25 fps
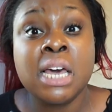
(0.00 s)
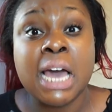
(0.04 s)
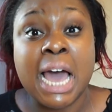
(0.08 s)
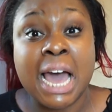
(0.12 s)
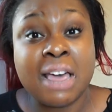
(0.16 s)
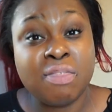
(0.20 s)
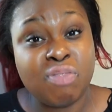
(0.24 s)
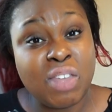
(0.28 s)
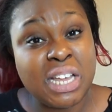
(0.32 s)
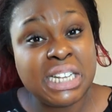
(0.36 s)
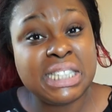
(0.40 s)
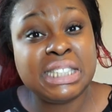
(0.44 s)

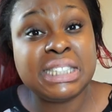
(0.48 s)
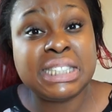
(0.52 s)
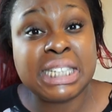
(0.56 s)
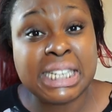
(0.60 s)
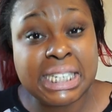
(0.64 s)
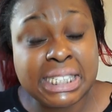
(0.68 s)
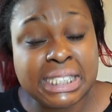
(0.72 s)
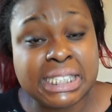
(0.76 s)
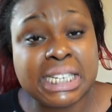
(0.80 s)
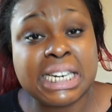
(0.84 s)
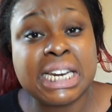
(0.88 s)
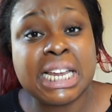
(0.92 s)
and then
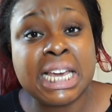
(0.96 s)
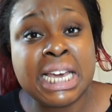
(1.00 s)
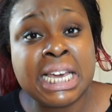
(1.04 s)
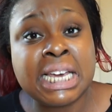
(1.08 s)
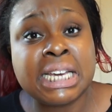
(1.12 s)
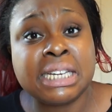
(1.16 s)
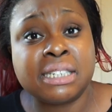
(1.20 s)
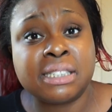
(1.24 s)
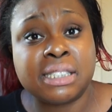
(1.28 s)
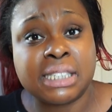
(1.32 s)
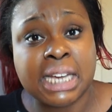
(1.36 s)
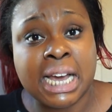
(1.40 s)
D's and
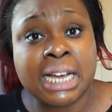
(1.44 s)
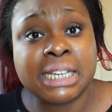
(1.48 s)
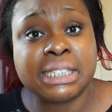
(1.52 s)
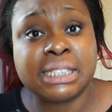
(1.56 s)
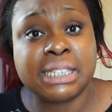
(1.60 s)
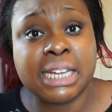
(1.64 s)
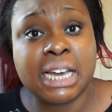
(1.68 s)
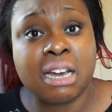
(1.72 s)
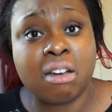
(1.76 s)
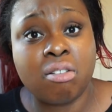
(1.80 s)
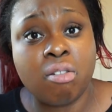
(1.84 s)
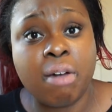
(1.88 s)
E's
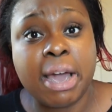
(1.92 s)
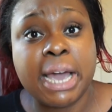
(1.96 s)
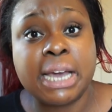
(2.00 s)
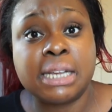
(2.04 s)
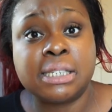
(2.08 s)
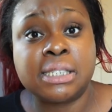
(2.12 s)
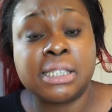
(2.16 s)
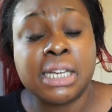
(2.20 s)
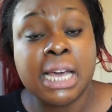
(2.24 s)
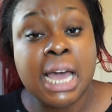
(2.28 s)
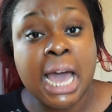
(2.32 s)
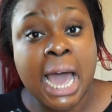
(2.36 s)
as their
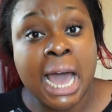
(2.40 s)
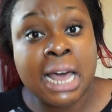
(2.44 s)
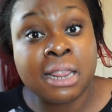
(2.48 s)
grades,